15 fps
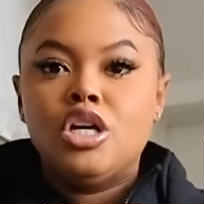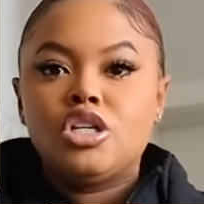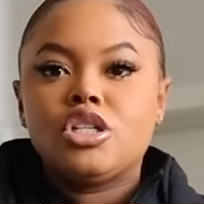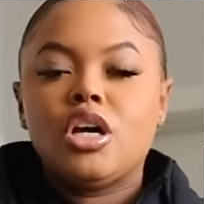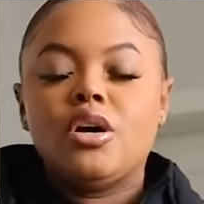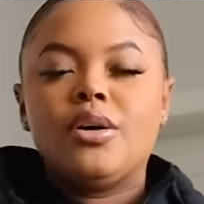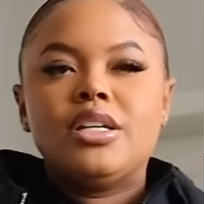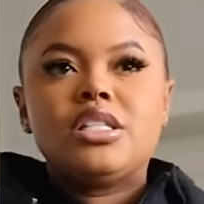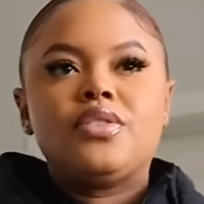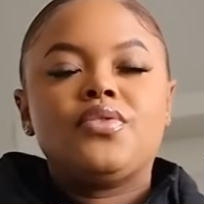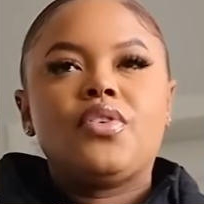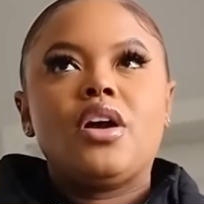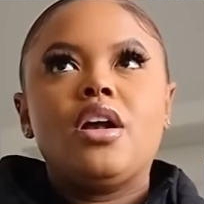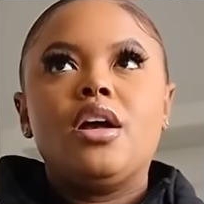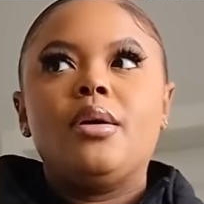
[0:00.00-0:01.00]
So it's
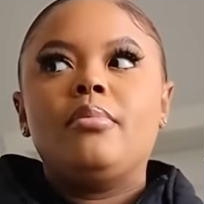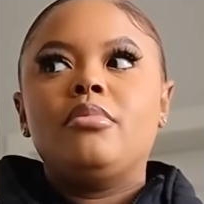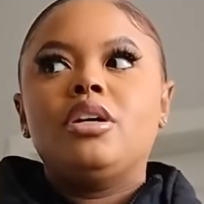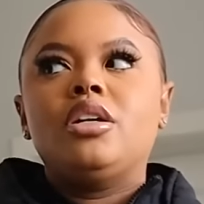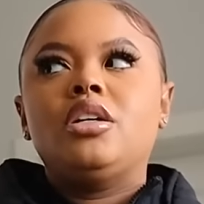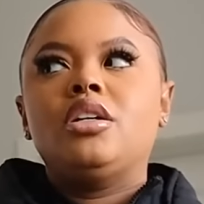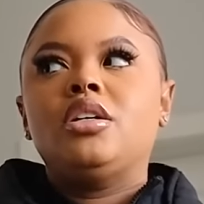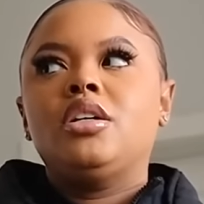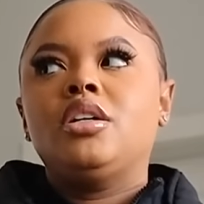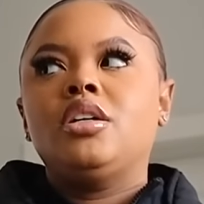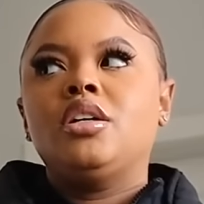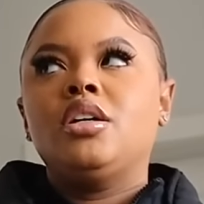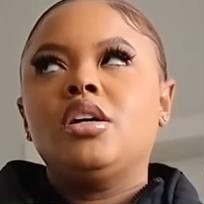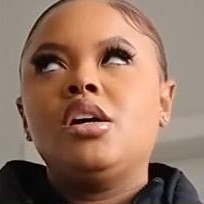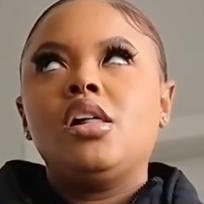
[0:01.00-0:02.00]
from
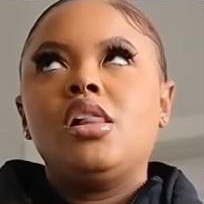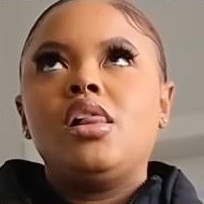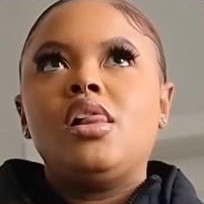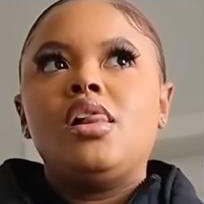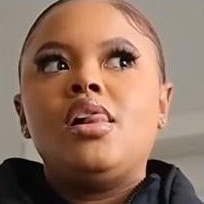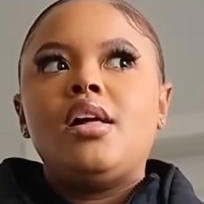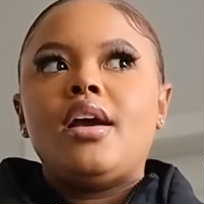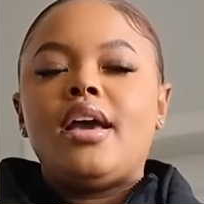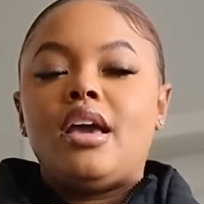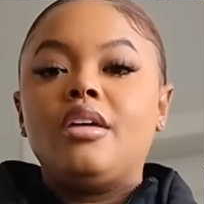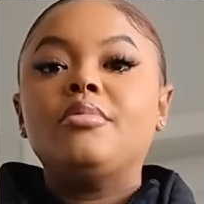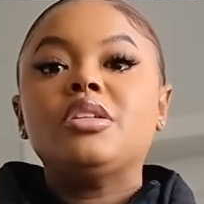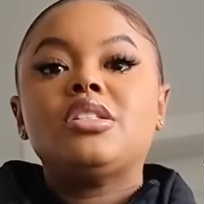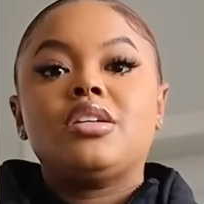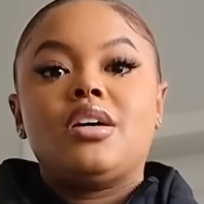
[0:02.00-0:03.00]

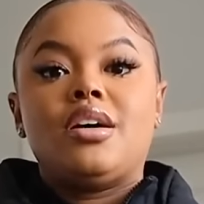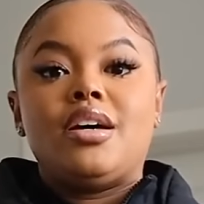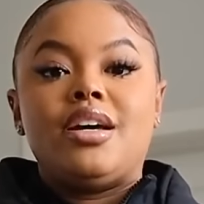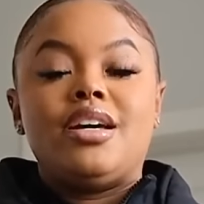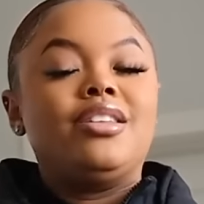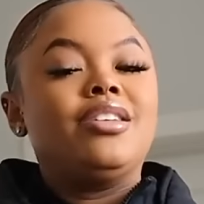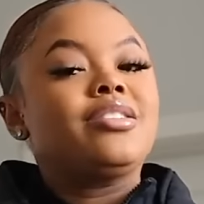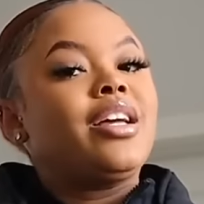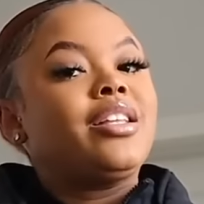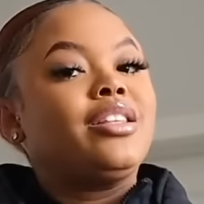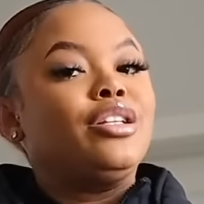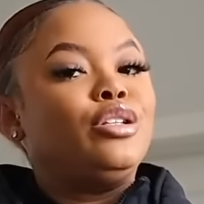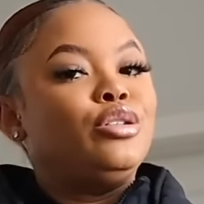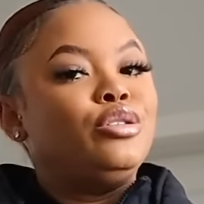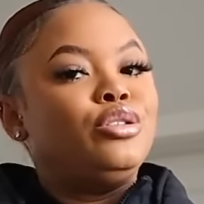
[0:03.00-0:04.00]
Amazon. It looks like the
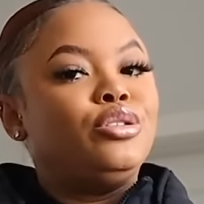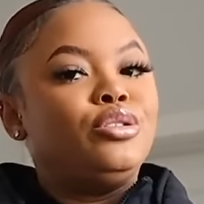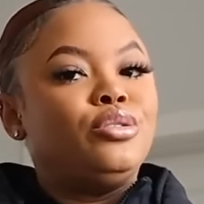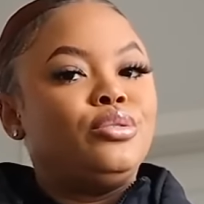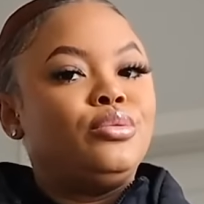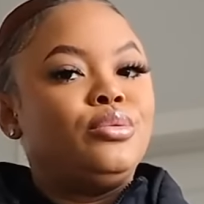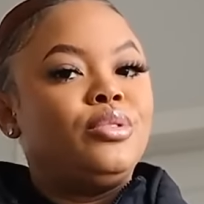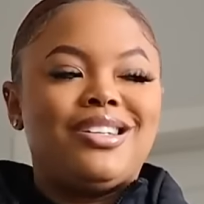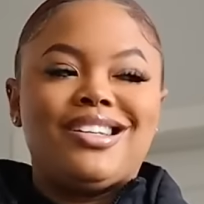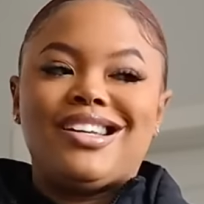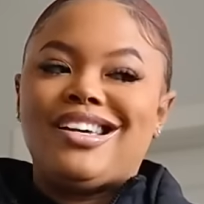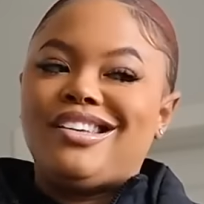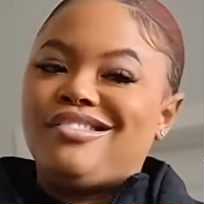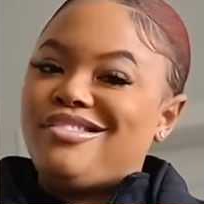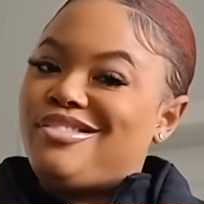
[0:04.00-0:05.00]
Lulu. That
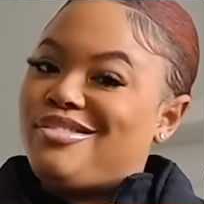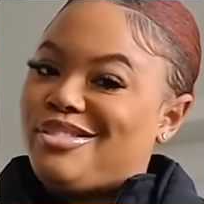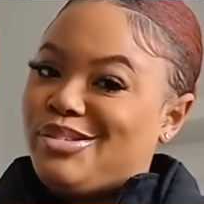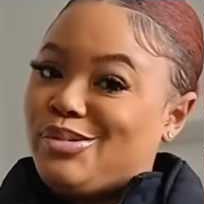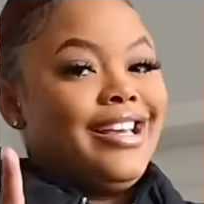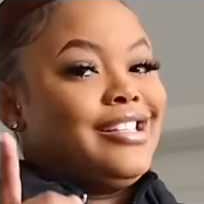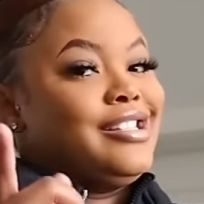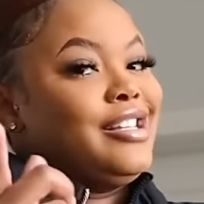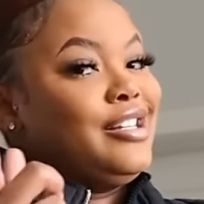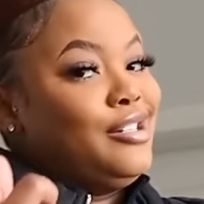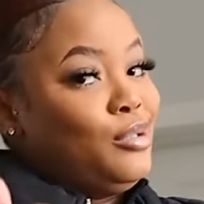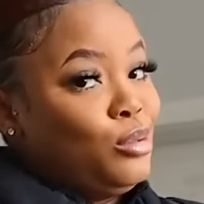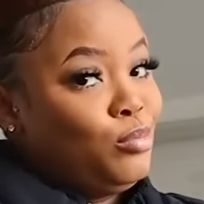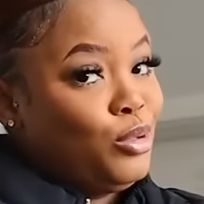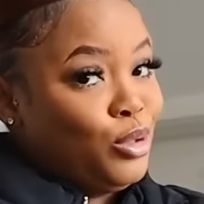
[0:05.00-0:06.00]
ain't Lulu. It's a
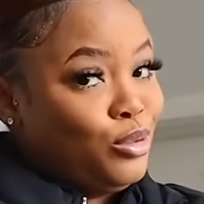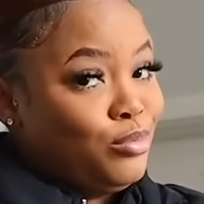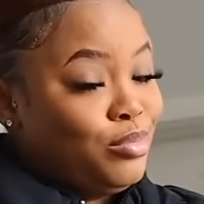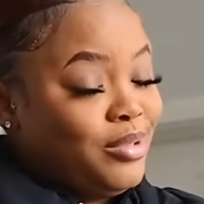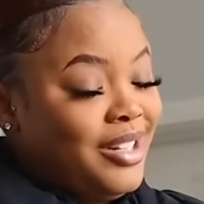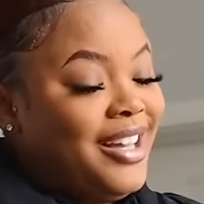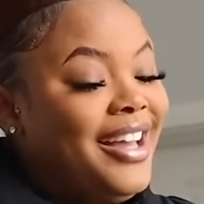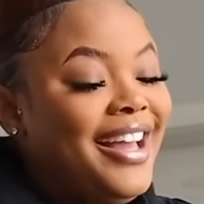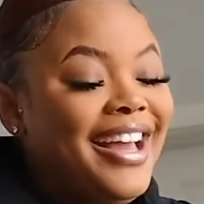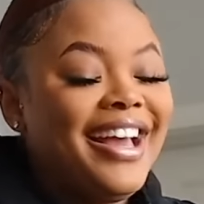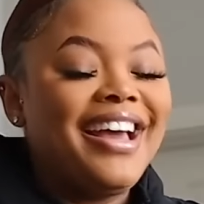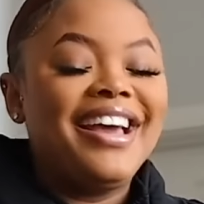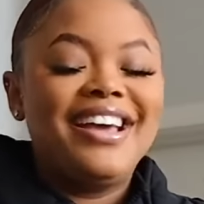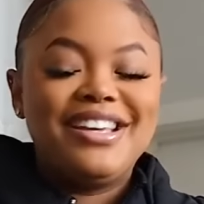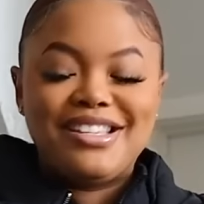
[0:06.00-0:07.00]
doo-doo.
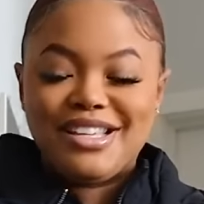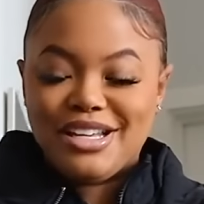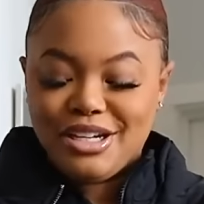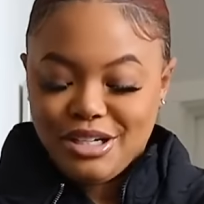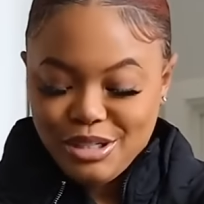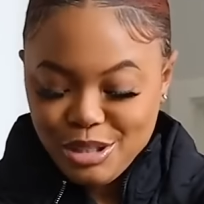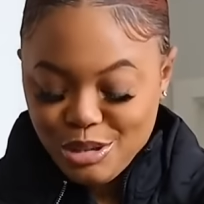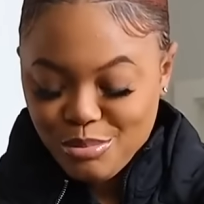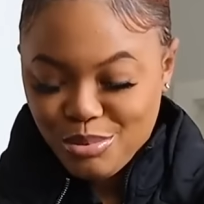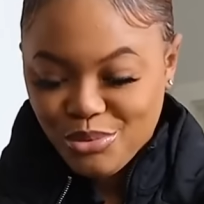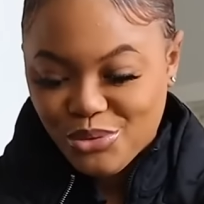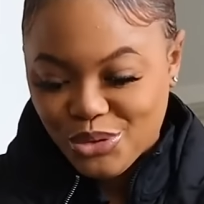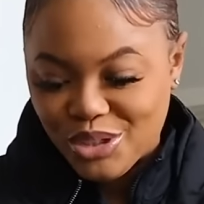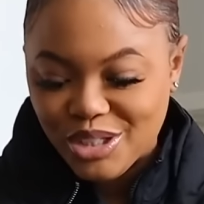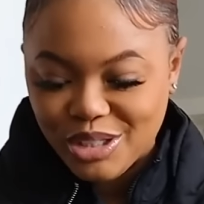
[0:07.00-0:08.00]
It's a dupe
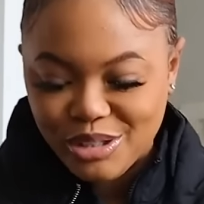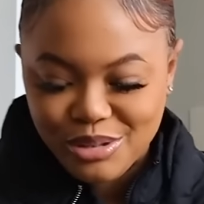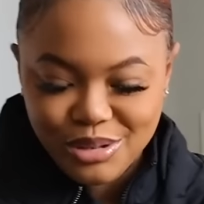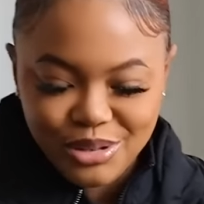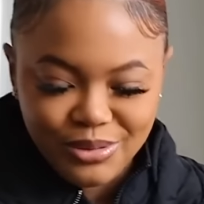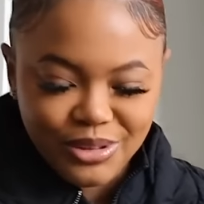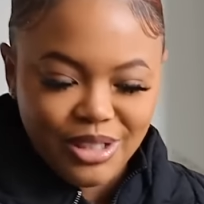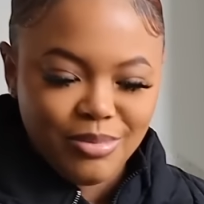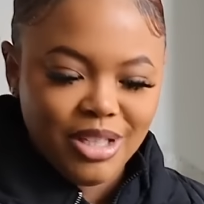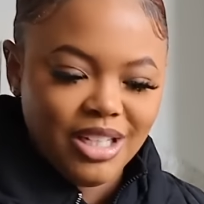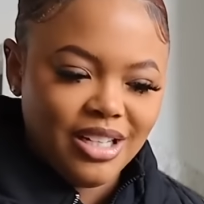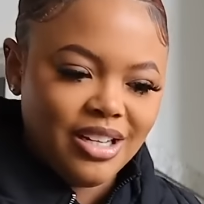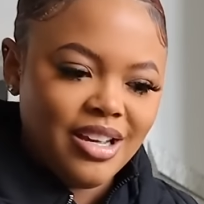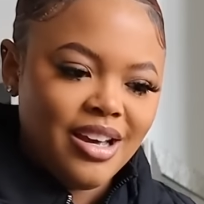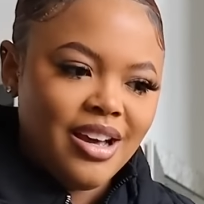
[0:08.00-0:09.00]
for the
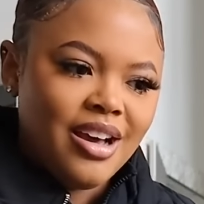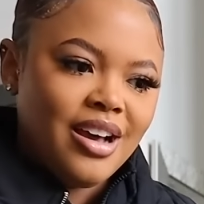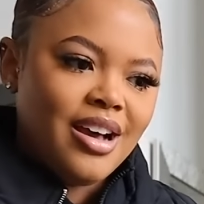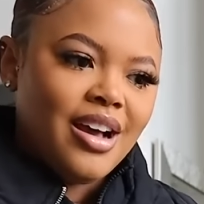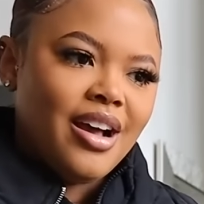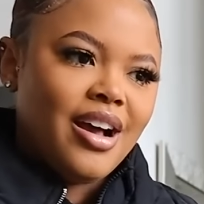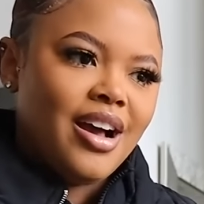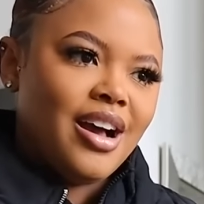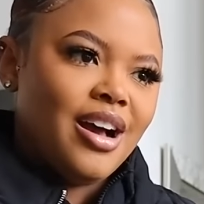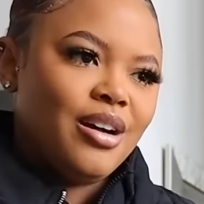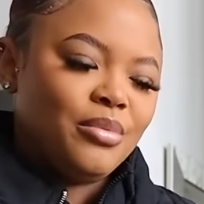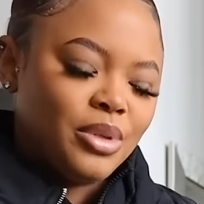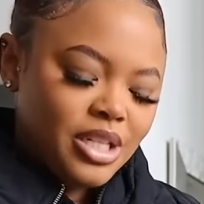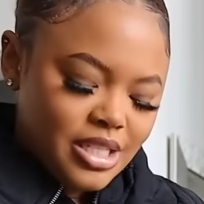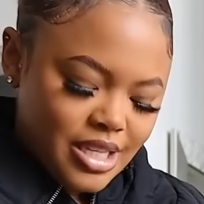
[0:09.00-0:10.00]
Lululemon. Uh,
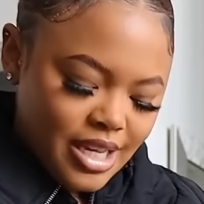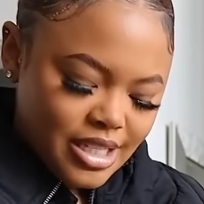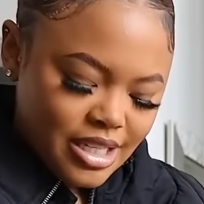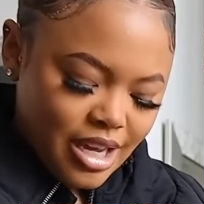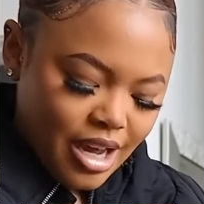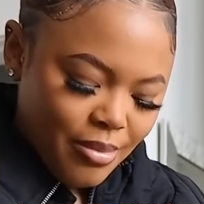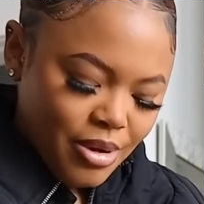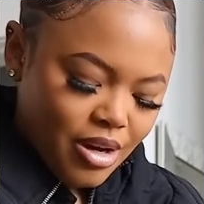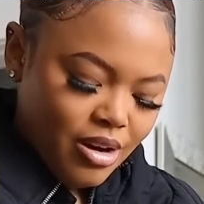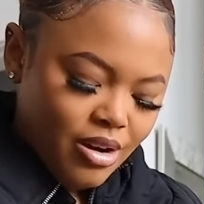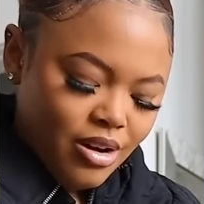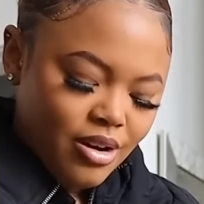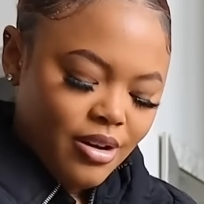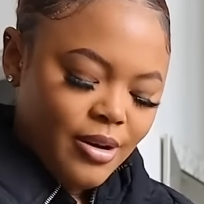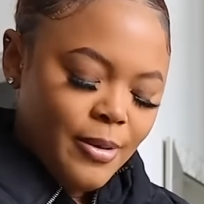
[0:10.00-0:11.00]
what is that top
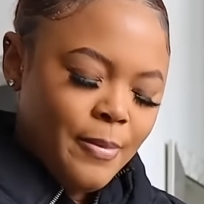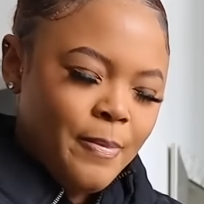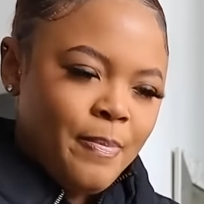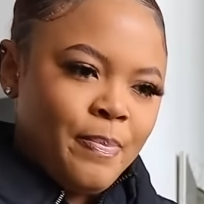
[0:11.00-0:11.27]
called?